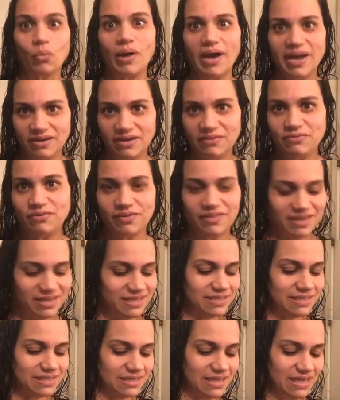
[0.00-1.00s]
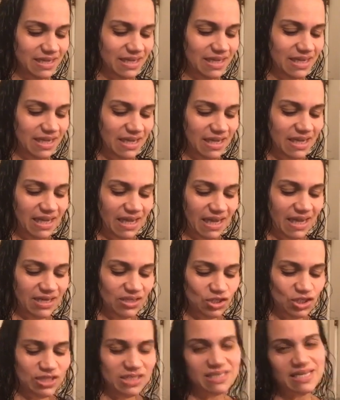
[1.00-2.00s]
ready for this.
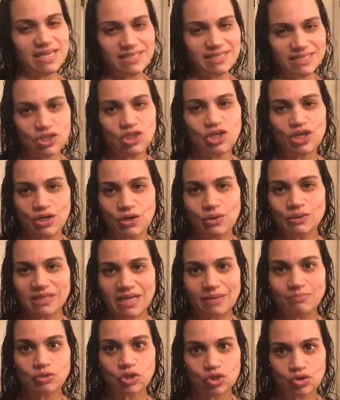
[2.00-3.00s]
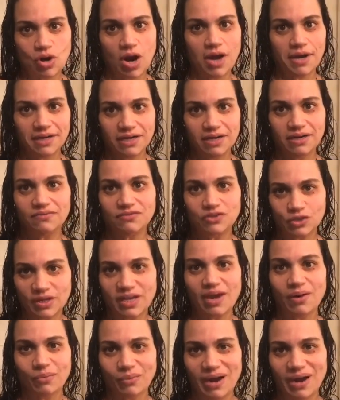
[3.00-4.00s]
And she says she knows I'm strong enough to
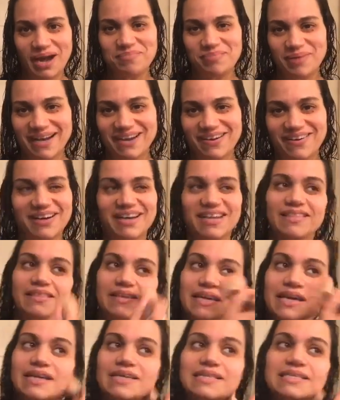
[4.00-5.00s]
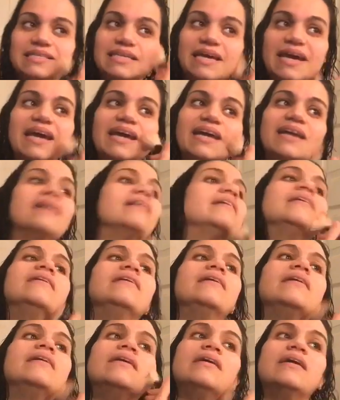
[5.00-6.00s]
get right back on it the next day.
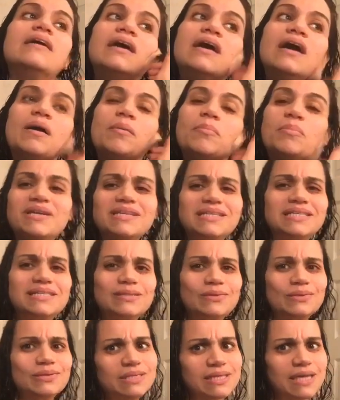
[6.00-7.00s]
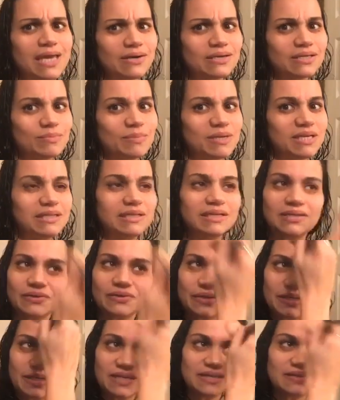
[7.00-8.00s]
But it still scares me a
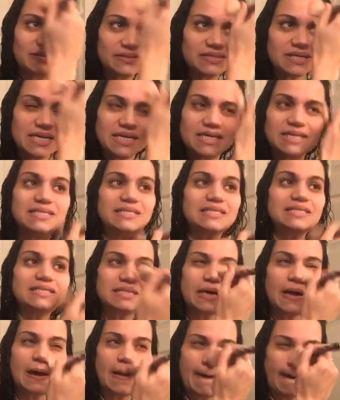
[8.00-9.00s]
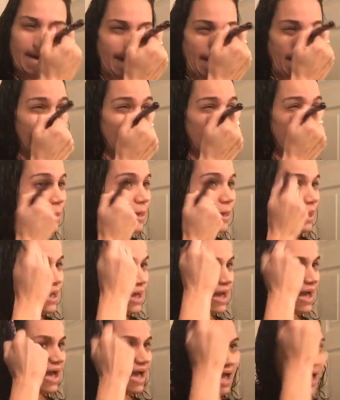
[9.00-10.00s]
little, you know, because
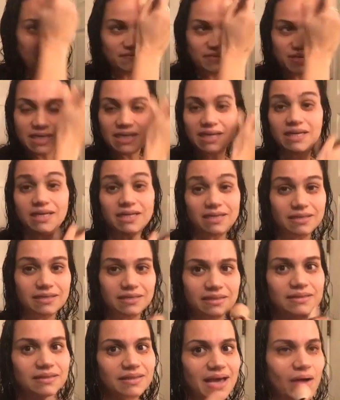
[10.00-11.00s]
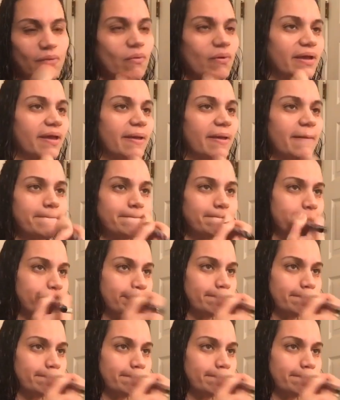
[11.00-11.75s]
I haven't eaten that way